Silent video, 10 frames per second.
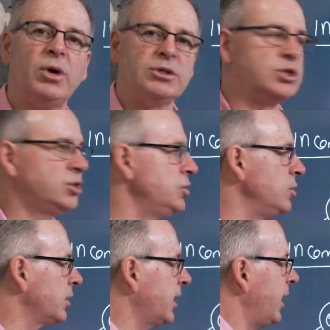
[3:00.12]
once you do
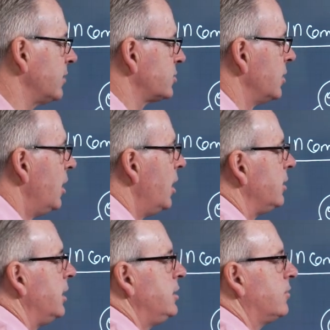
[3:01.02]
your accounts.
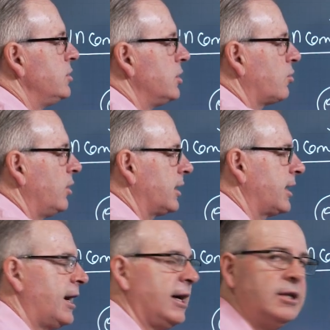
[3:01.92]
Then you've got your credit
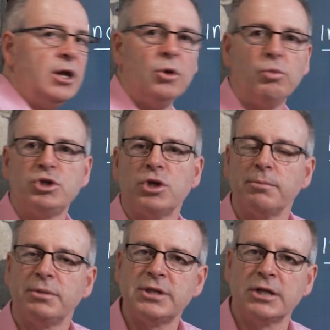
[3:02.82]
card, which you
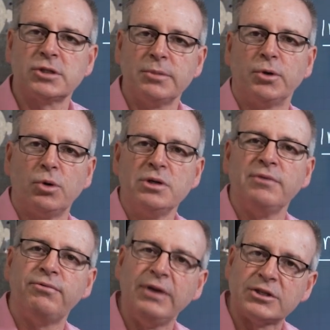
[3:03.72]
can potentially put all your
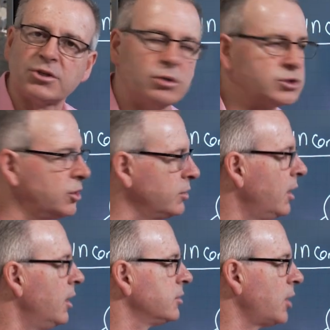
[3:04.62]
fixed costs on,
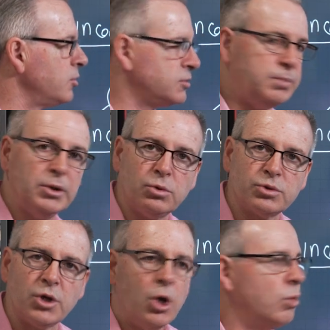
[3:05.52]
those
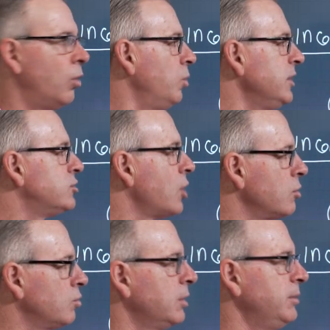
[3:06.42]
bills. What we
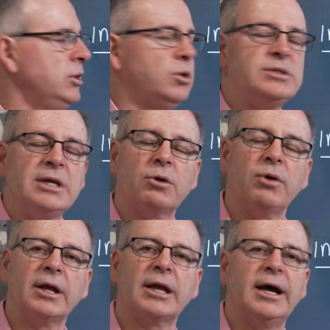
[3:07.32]
don't want to be using
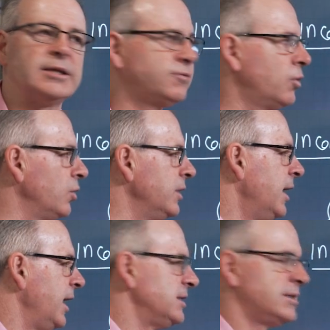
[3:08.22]
credit cards for
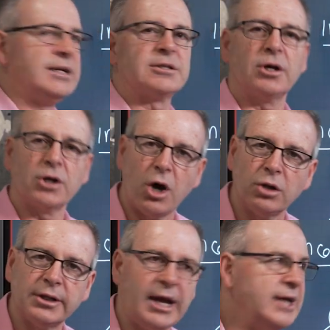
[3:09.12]
is things like
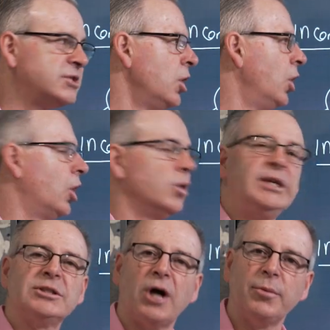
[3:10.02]
holidays or
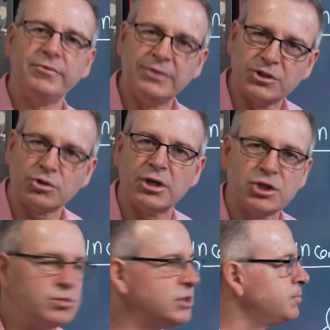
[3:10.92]
any type of
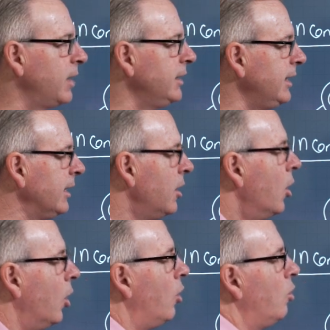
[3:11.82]
discretionary spending,
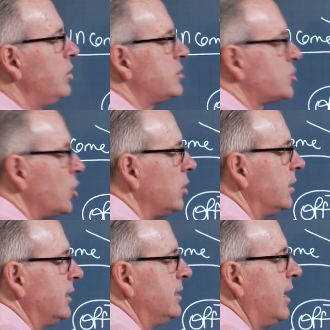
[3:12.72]
or we
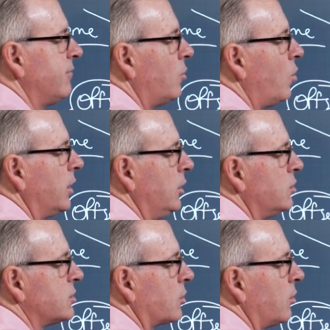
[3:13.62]
certainly never want to
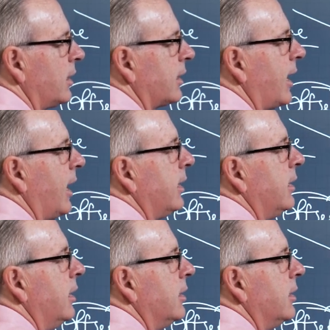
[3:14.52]
use a credit card